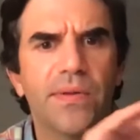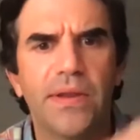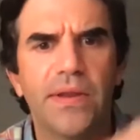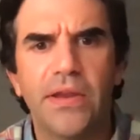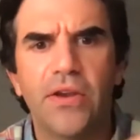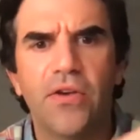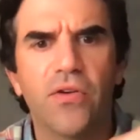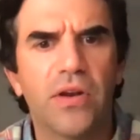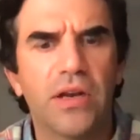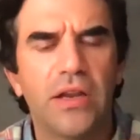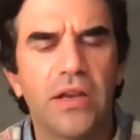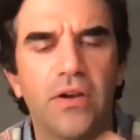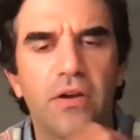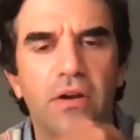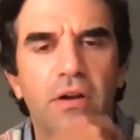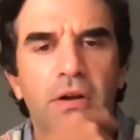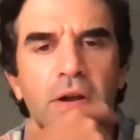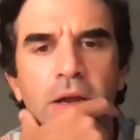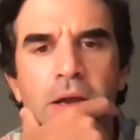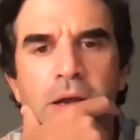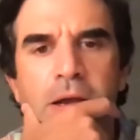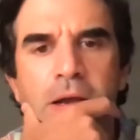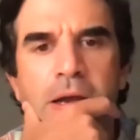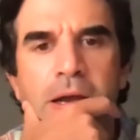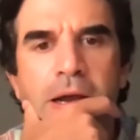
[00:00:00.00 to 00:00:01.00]
here and here,
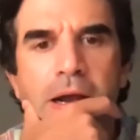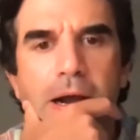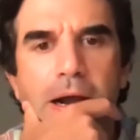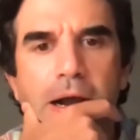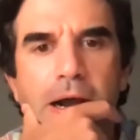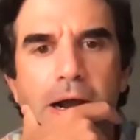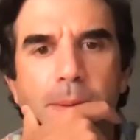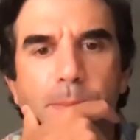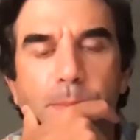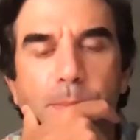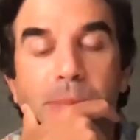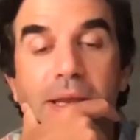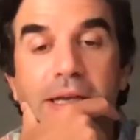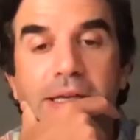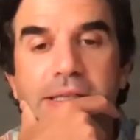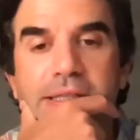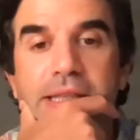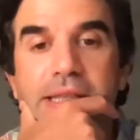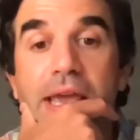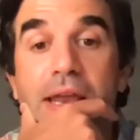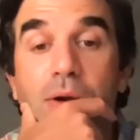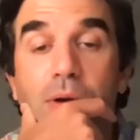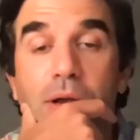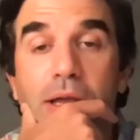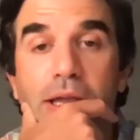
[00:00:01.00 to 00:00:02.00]
um, because
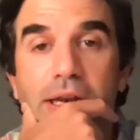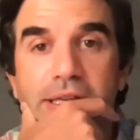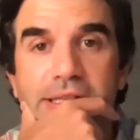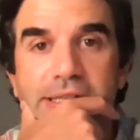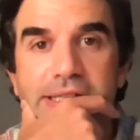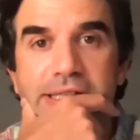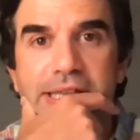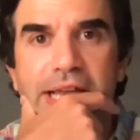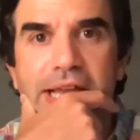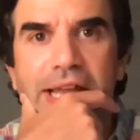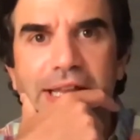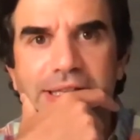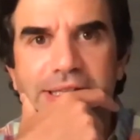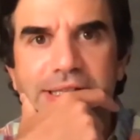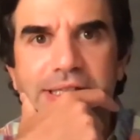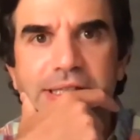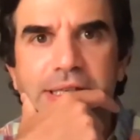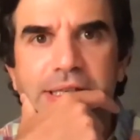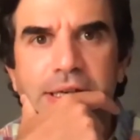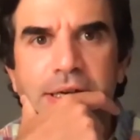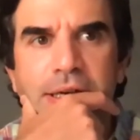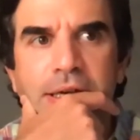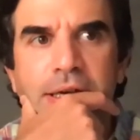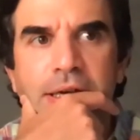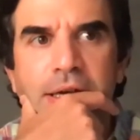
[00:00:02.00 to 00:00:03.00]
they don't get a
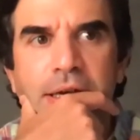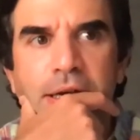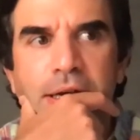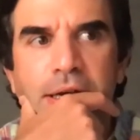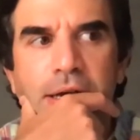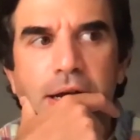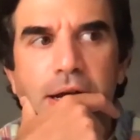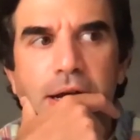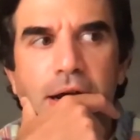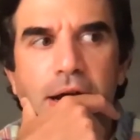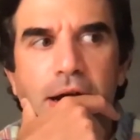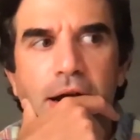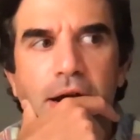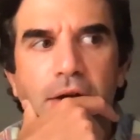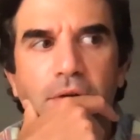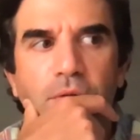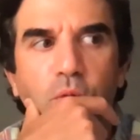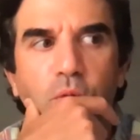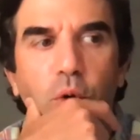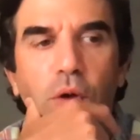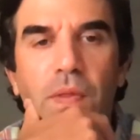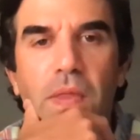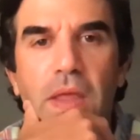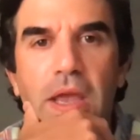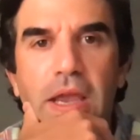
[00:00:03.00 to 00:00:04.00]
sense of
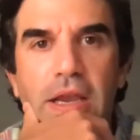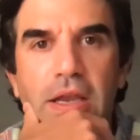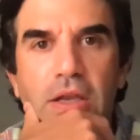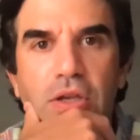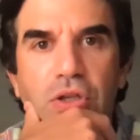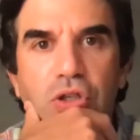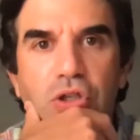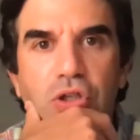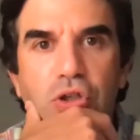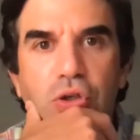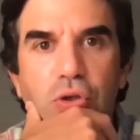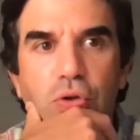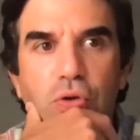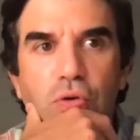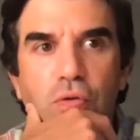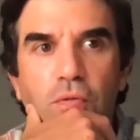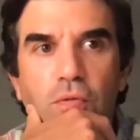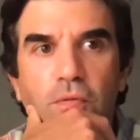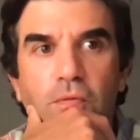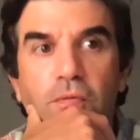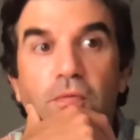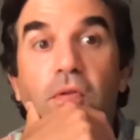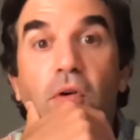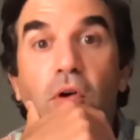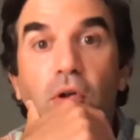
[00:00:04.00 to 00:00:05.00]
what they can do
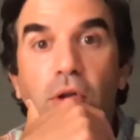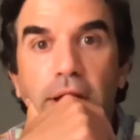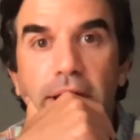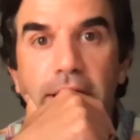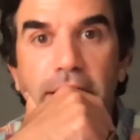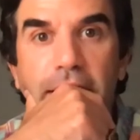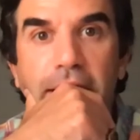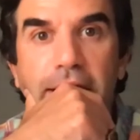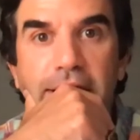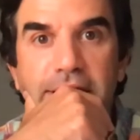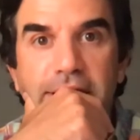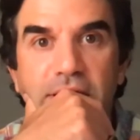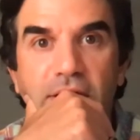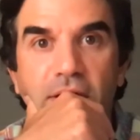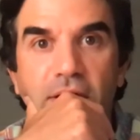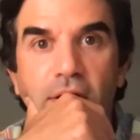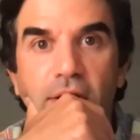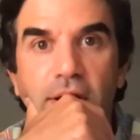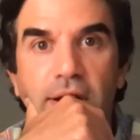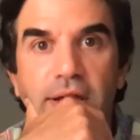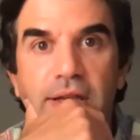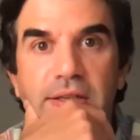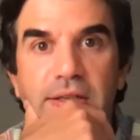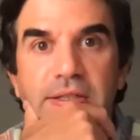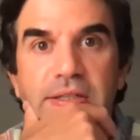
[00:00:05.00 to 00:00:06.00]
fully as an
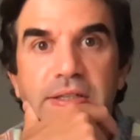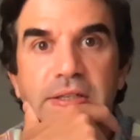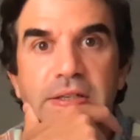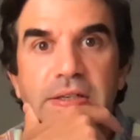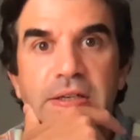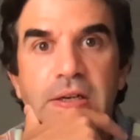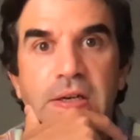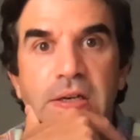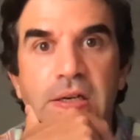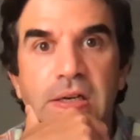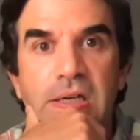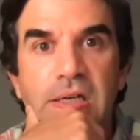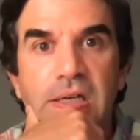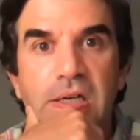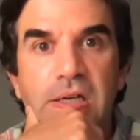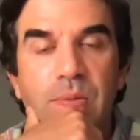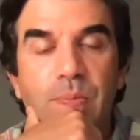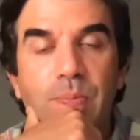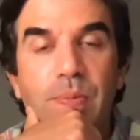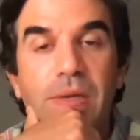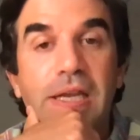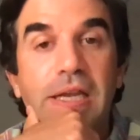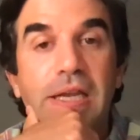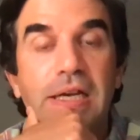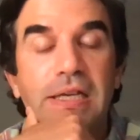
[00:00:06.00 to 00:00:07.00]
artist,
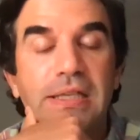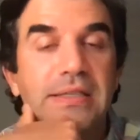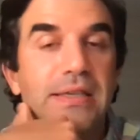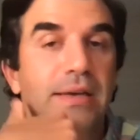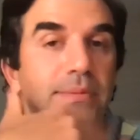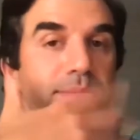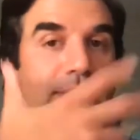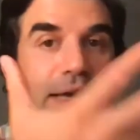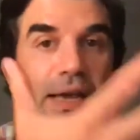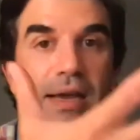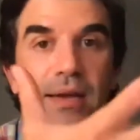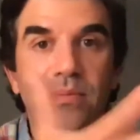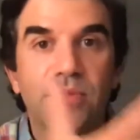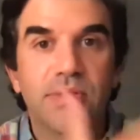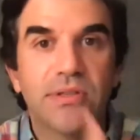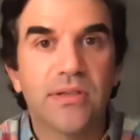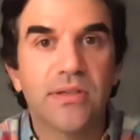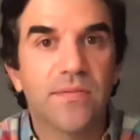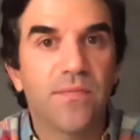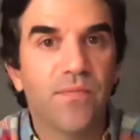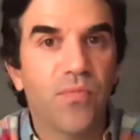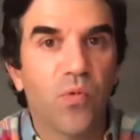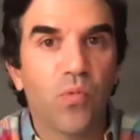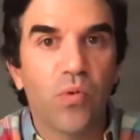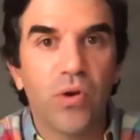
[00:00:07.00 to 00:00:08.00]
because sometimes
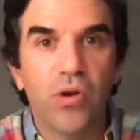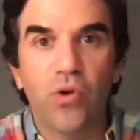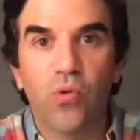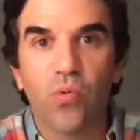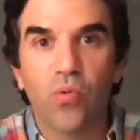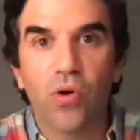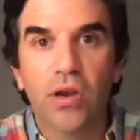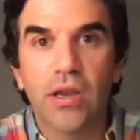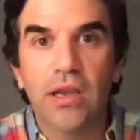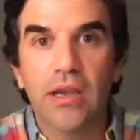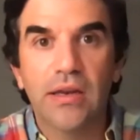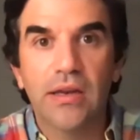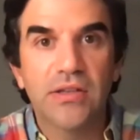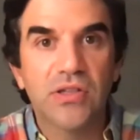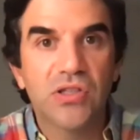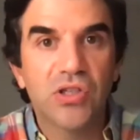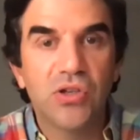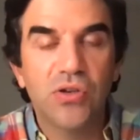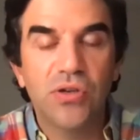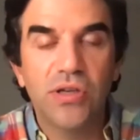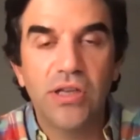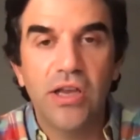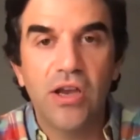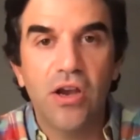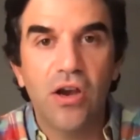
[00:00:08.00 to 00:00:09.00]
when you're working in a
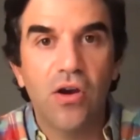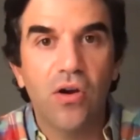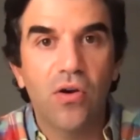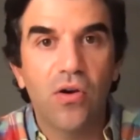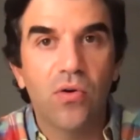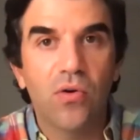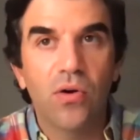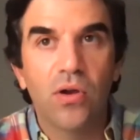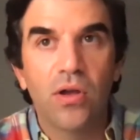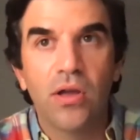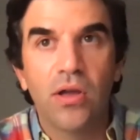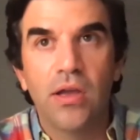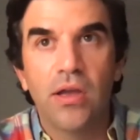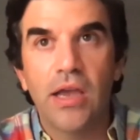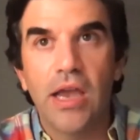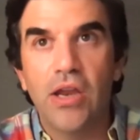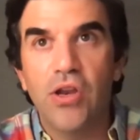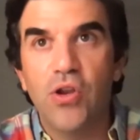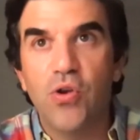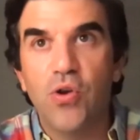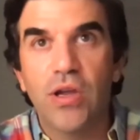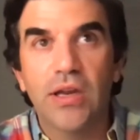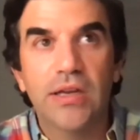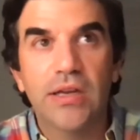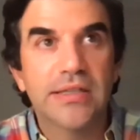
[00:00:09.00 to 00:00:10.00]
studio and
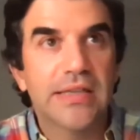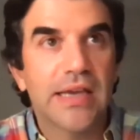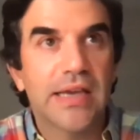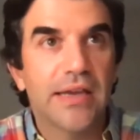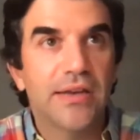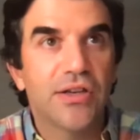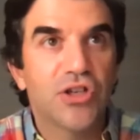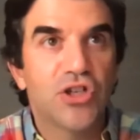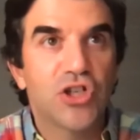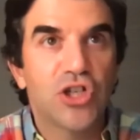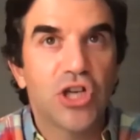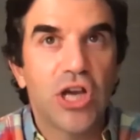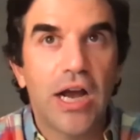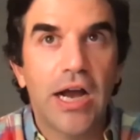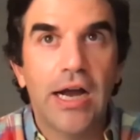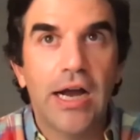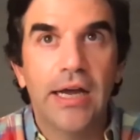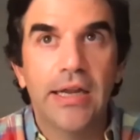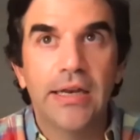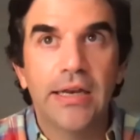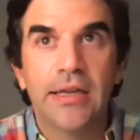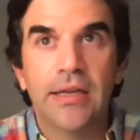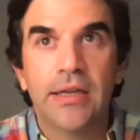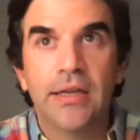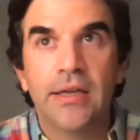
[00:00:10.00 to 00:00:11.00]
you get assigned a
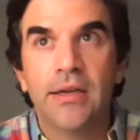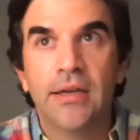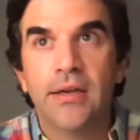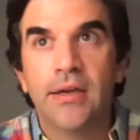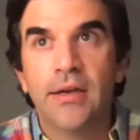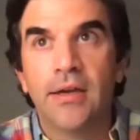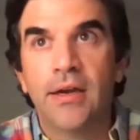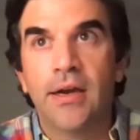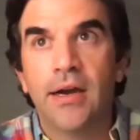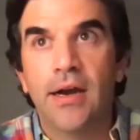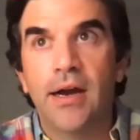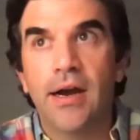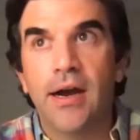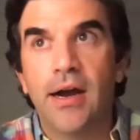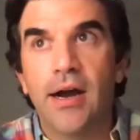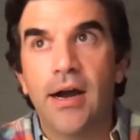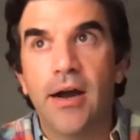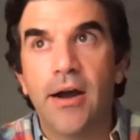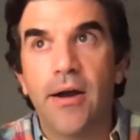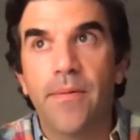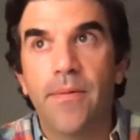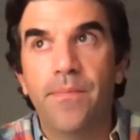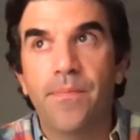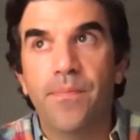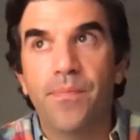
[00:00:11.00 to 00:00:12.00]
shot
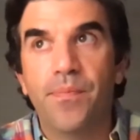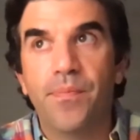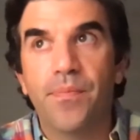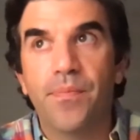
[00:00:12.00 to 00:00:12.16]
um,